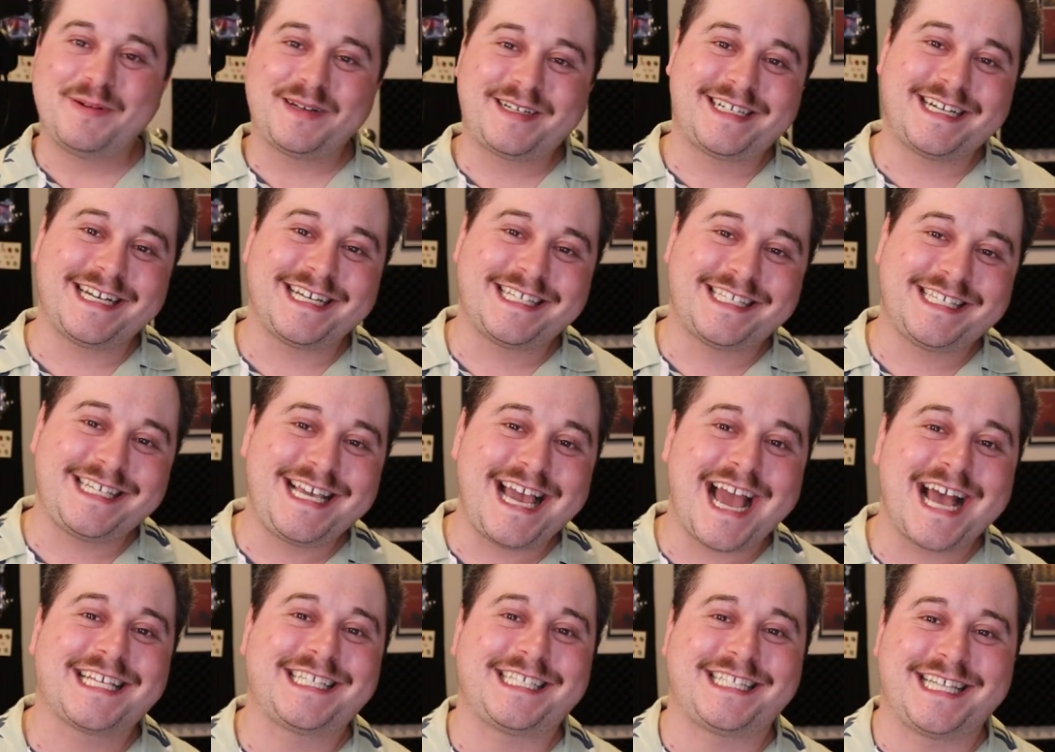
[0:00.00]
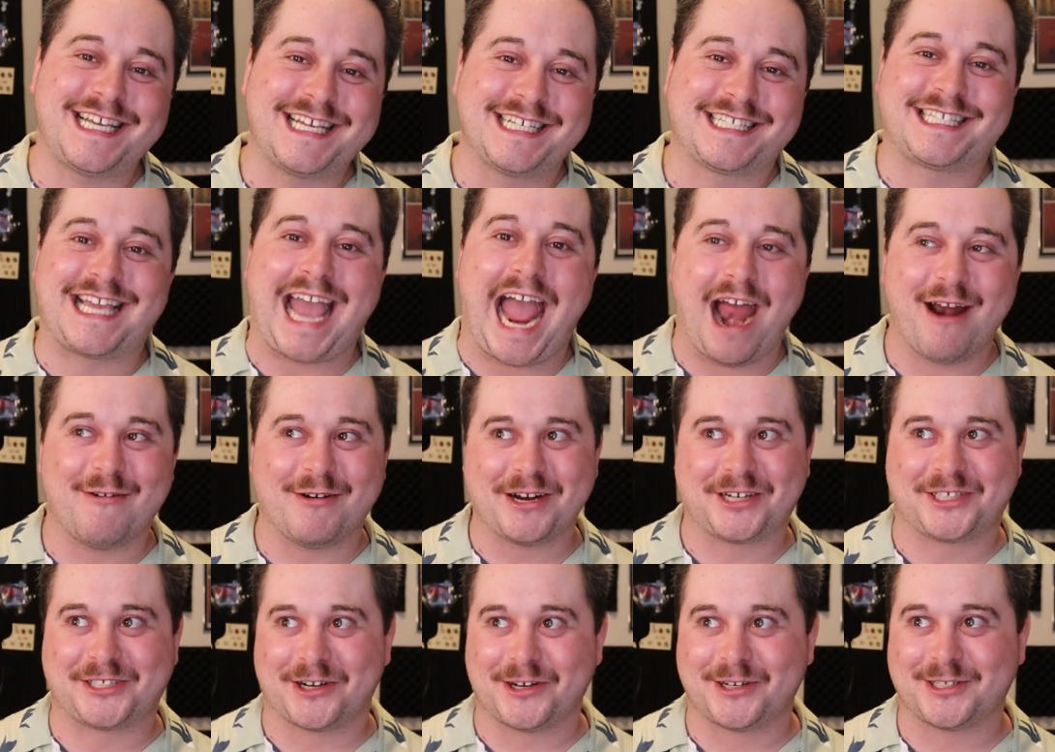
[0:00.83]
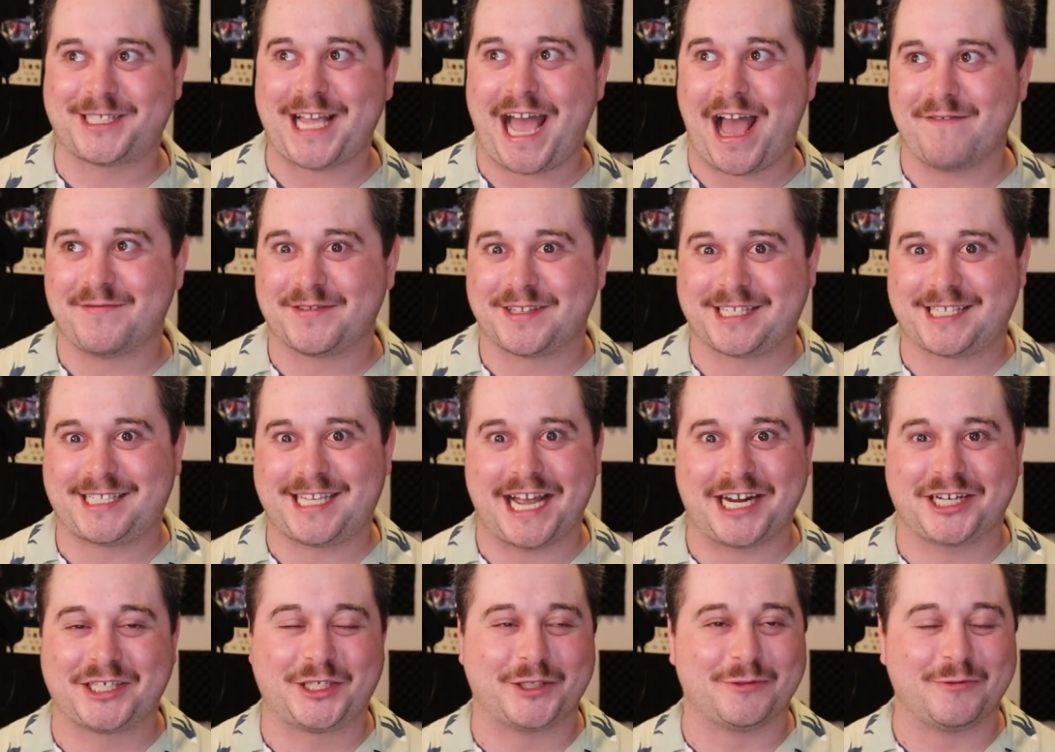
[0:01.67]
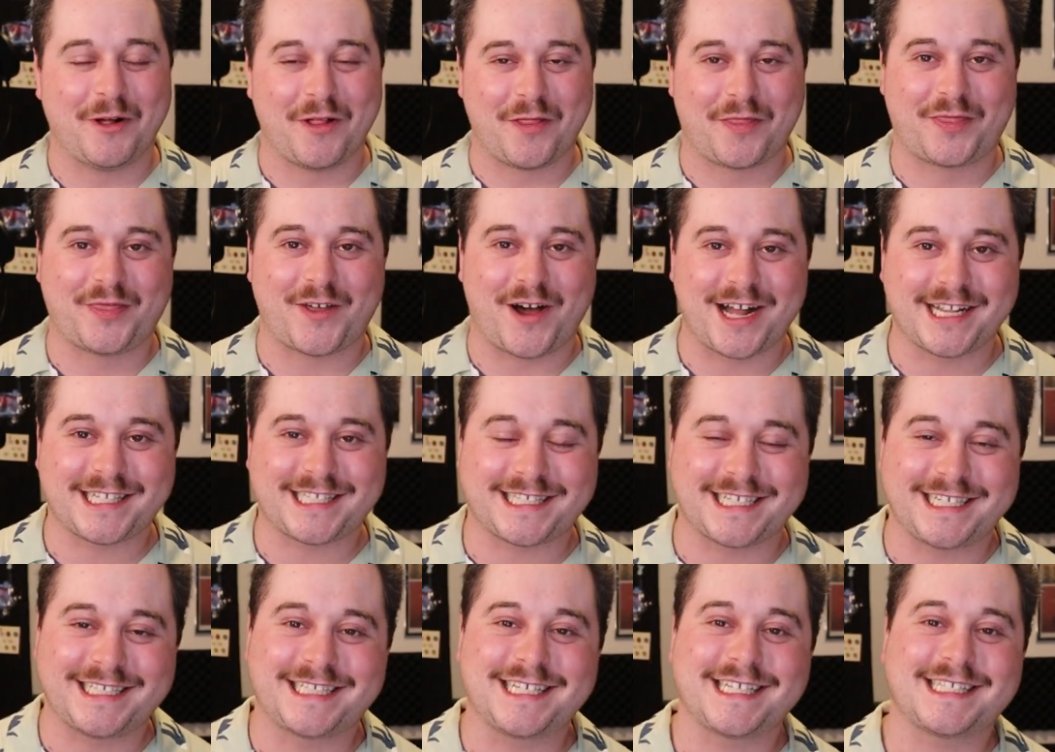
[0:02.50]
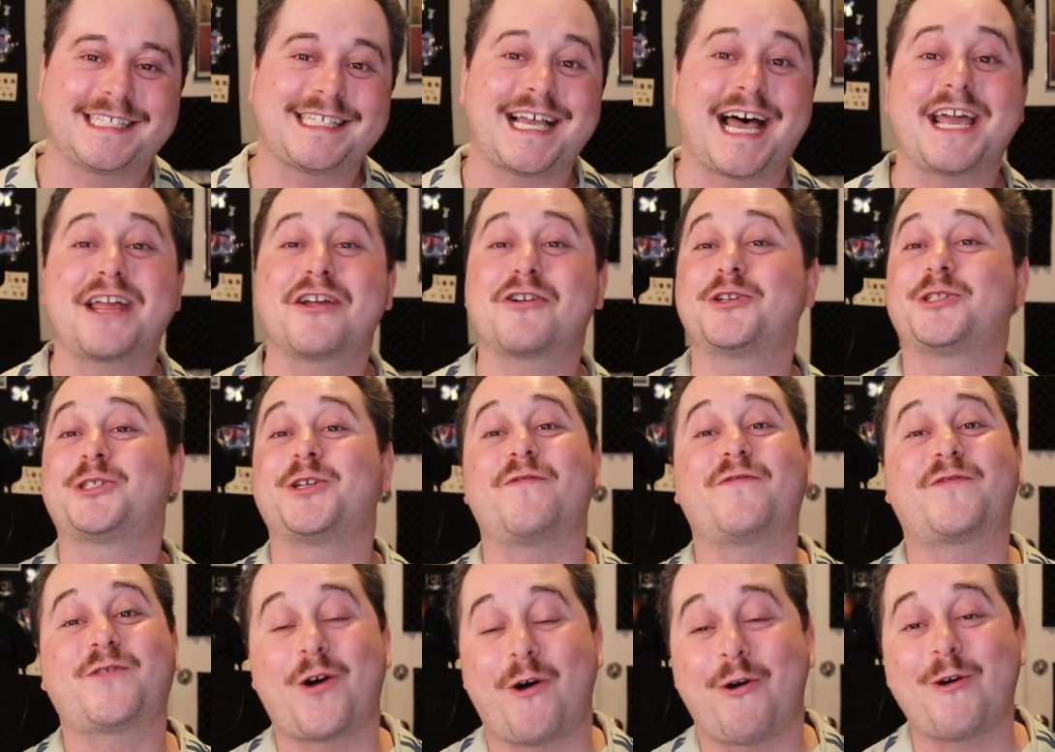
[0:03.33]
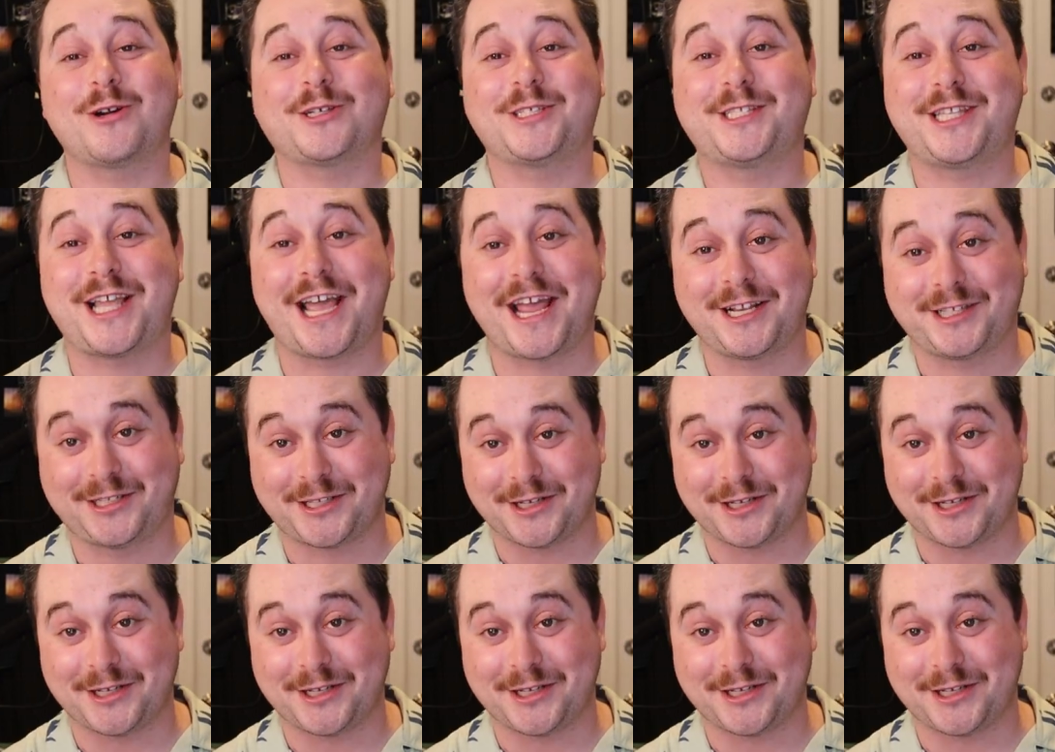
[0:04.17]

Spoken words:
Because yes, these characters have sexual thoughts and desires, of course they